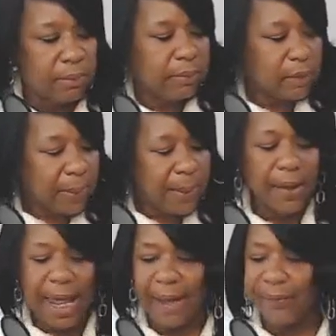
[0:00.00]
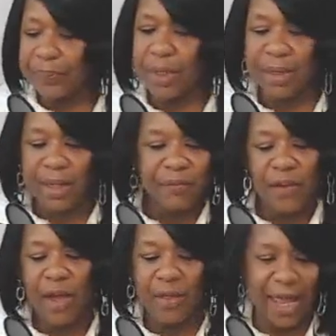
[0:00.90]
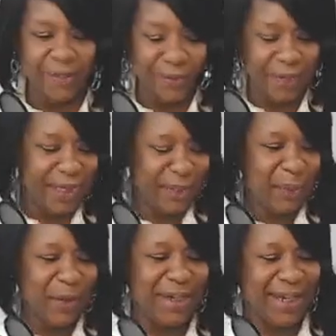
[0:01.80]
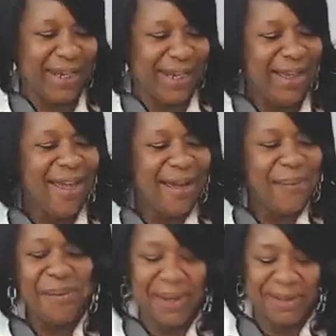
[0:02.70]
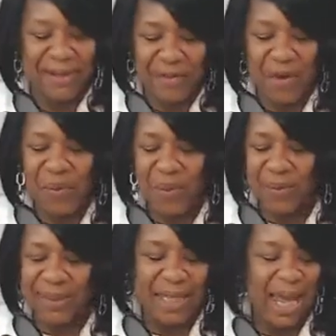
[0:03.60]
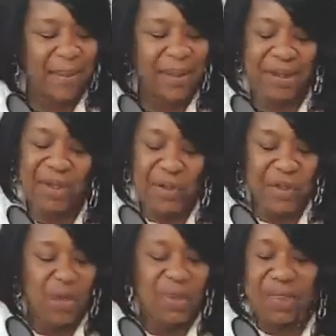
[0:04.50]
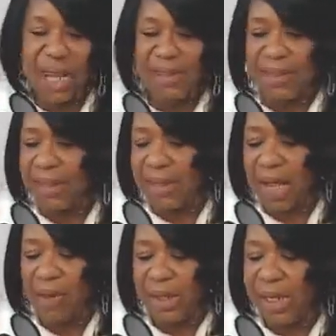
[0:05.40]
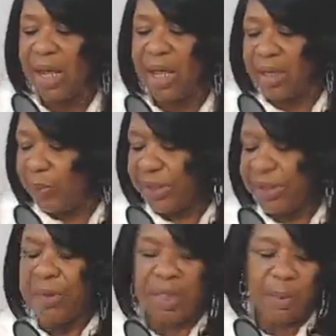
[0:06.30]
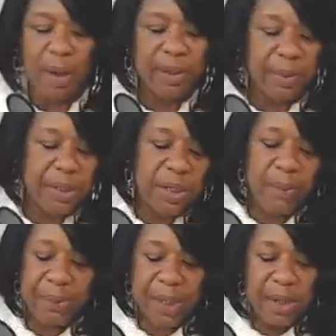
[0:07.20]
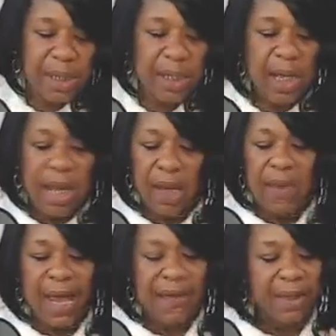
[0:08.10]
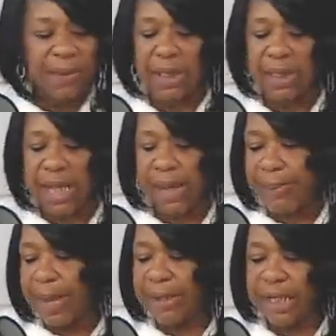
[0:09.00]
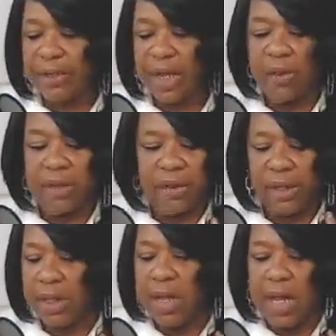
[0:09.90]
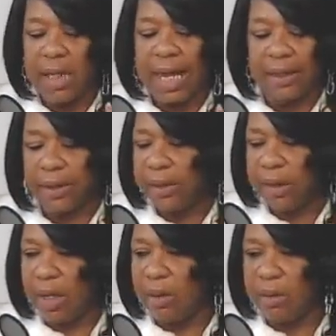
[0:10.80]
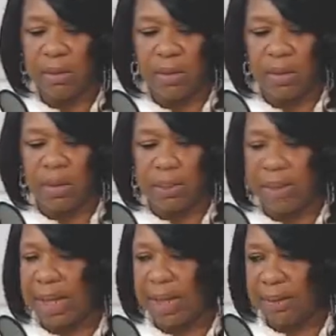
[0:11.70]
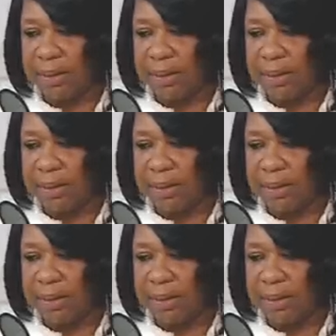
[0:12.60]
But okay, enough of all that for this morning. Put myself on one with that. But, it's so disgusting that we're so smart and we're so brilliant and we have something to say about each other, like, man,